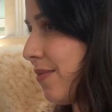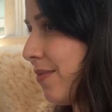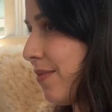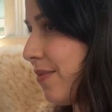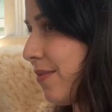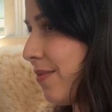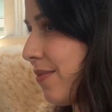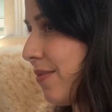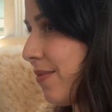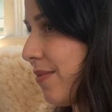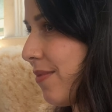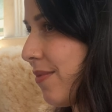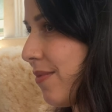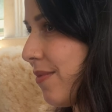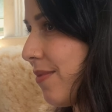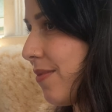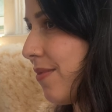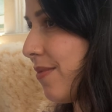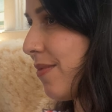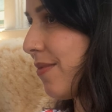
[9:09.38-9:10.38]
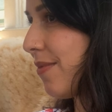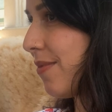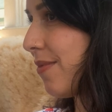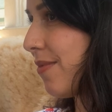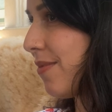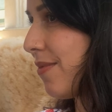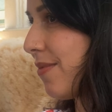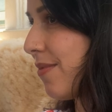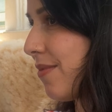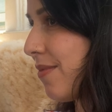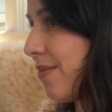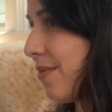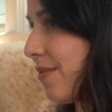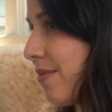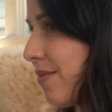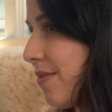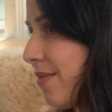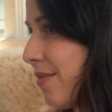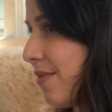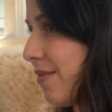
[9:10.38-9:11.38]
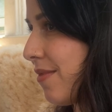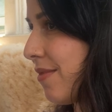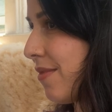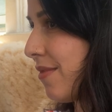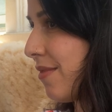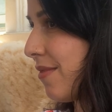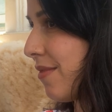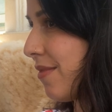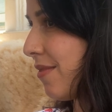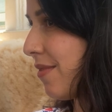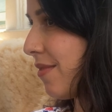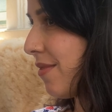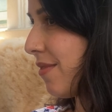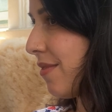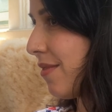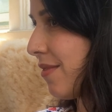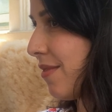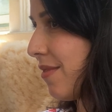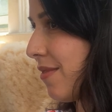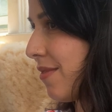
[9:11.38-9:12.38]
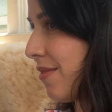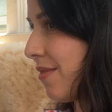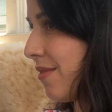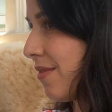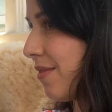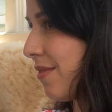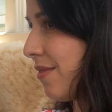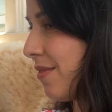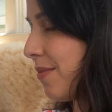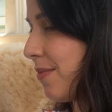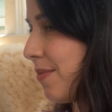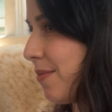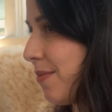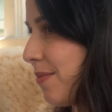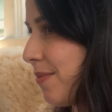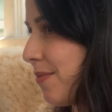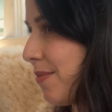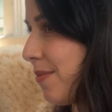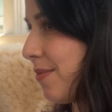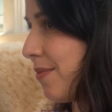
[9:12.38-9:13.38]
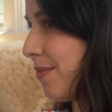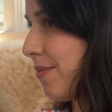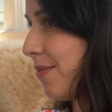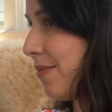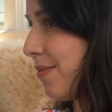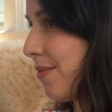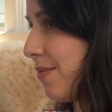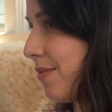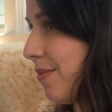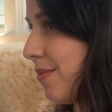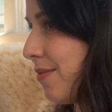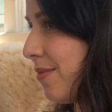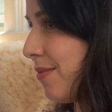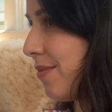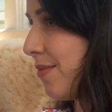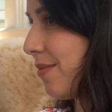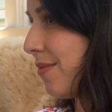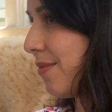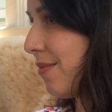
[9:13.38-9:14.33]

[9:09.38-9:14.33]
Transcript: (silent)